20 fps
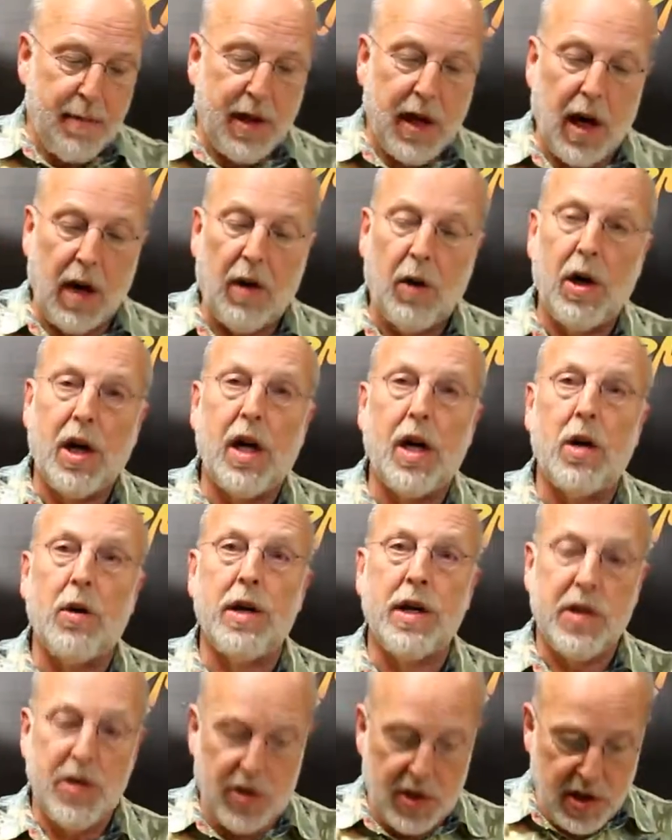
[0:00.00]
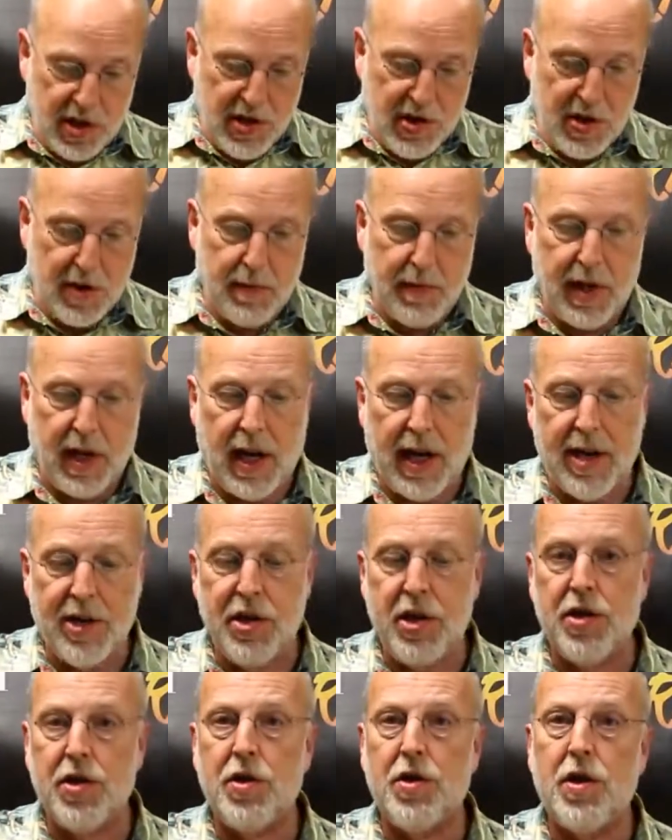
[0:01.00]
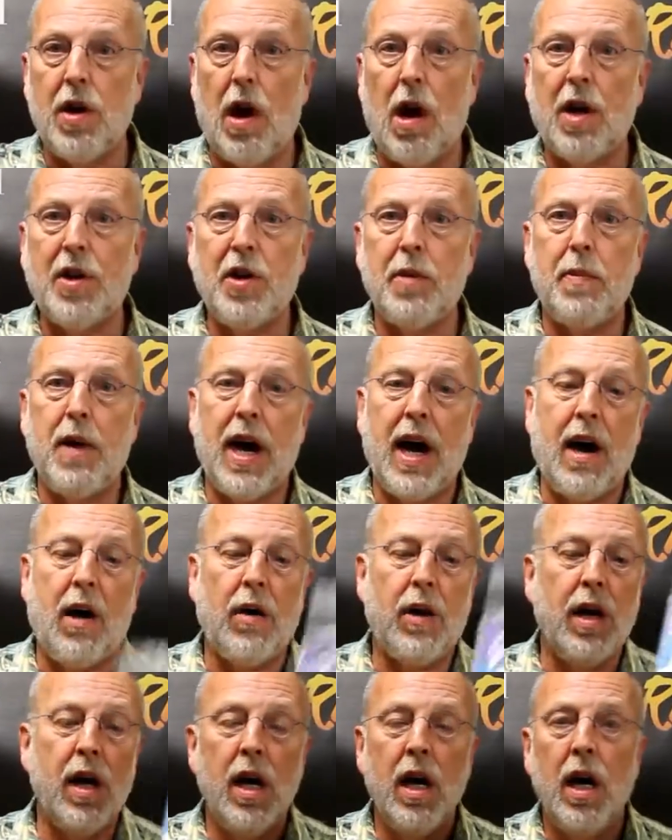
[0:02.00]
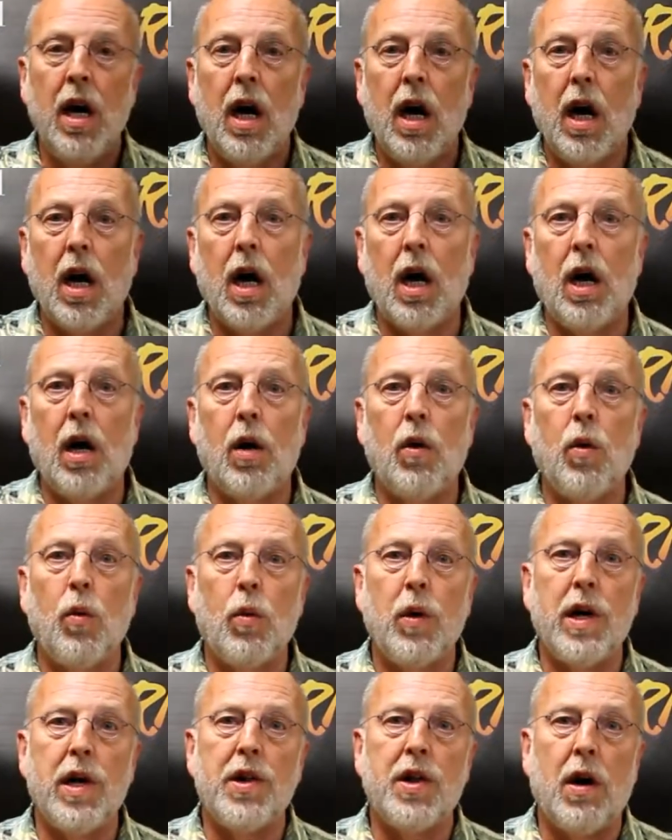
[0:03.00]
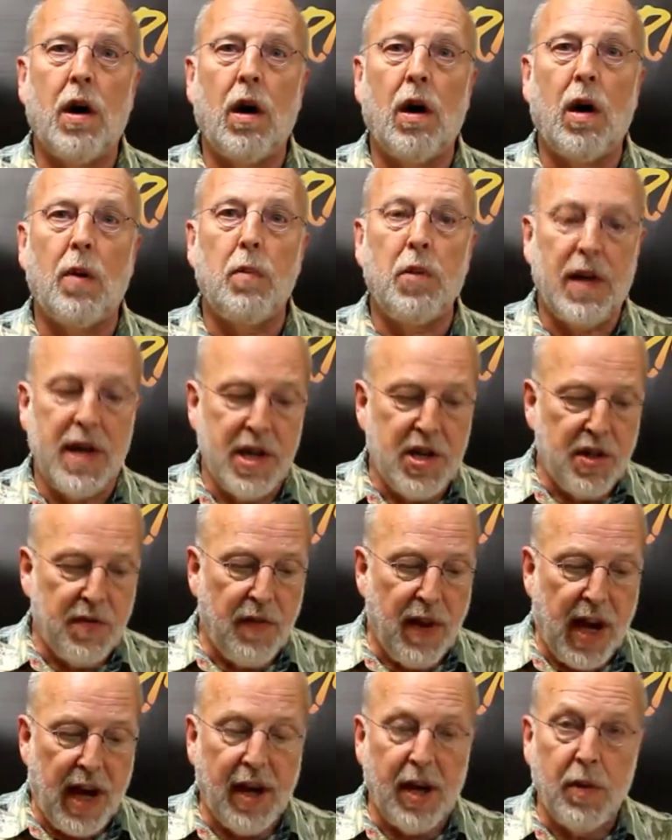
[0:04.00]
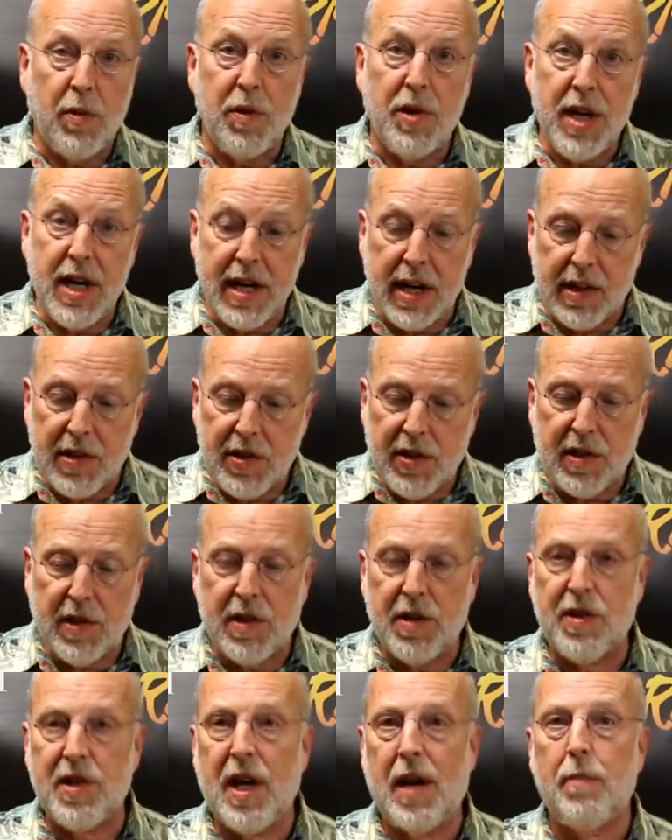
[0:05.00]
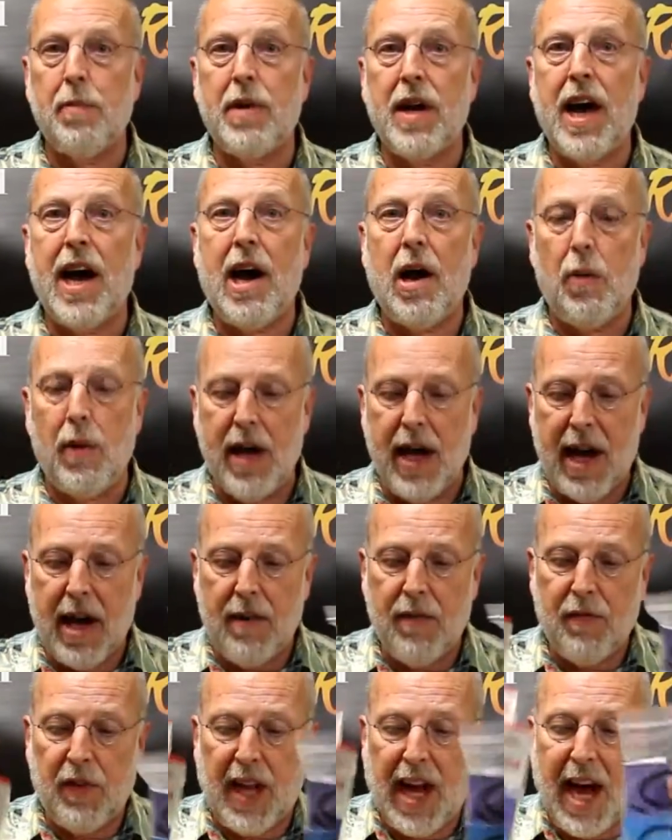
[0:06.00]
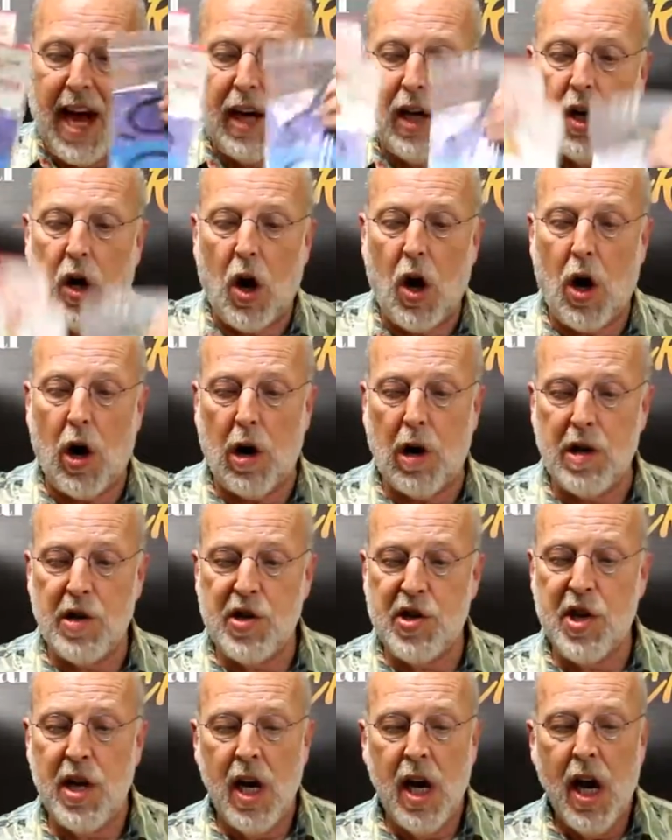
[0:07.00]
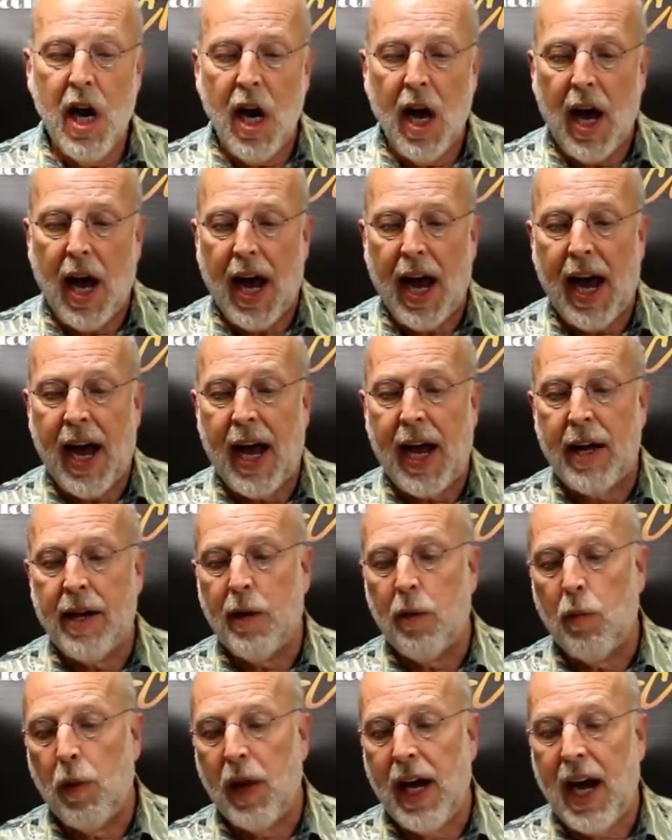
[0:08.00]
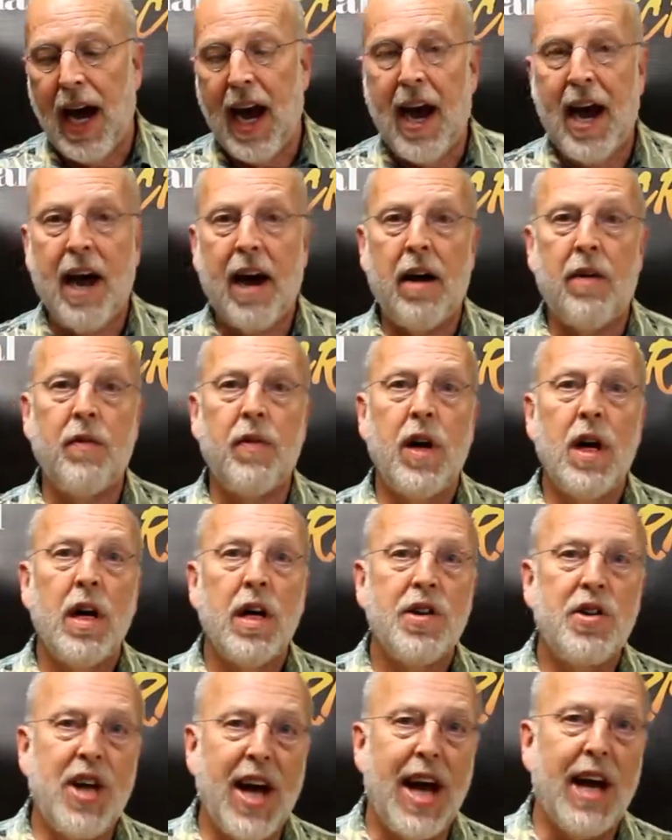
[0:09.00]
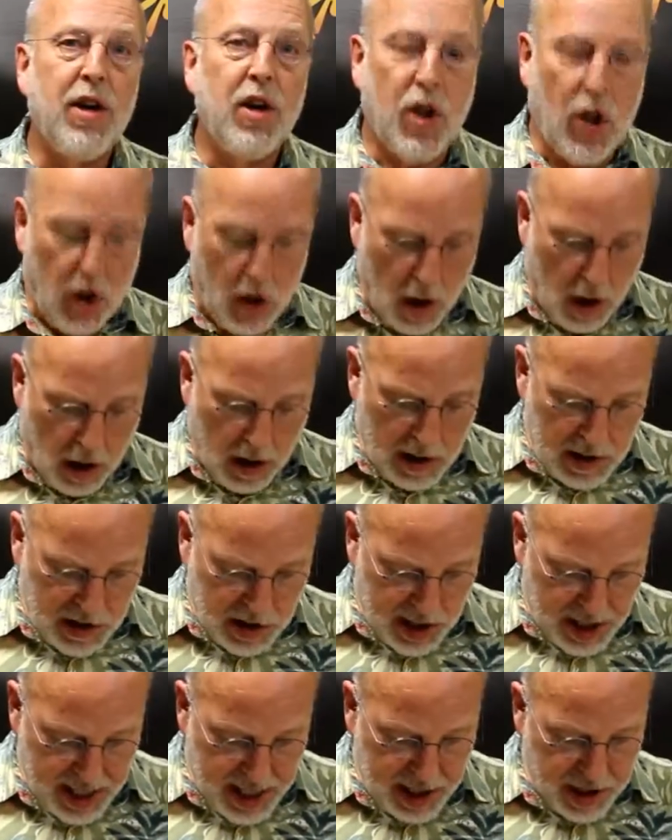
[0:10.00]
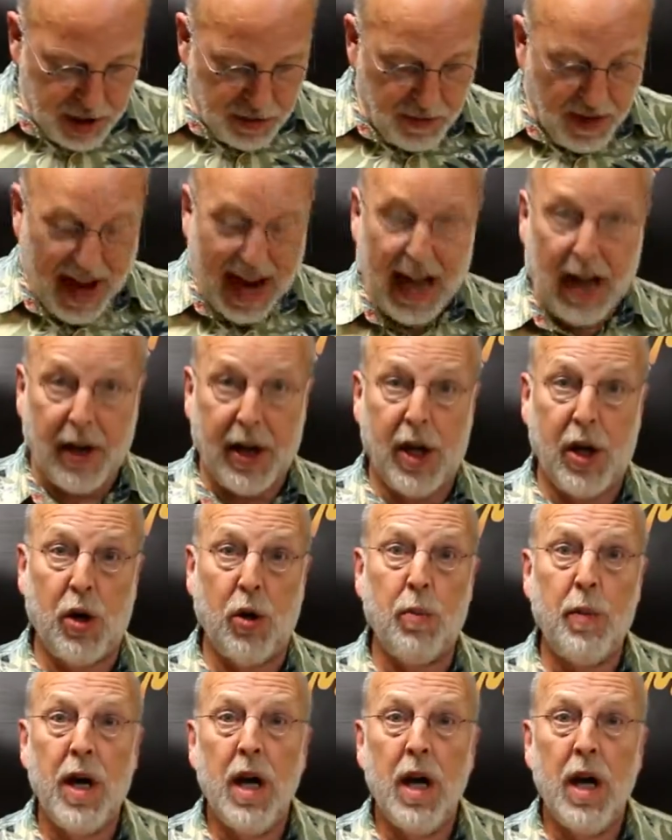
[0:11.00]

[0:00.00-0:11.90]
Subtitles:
color coding system that I just talked about with our place value discs, except now we have flat cards and we have 10 cards at each value.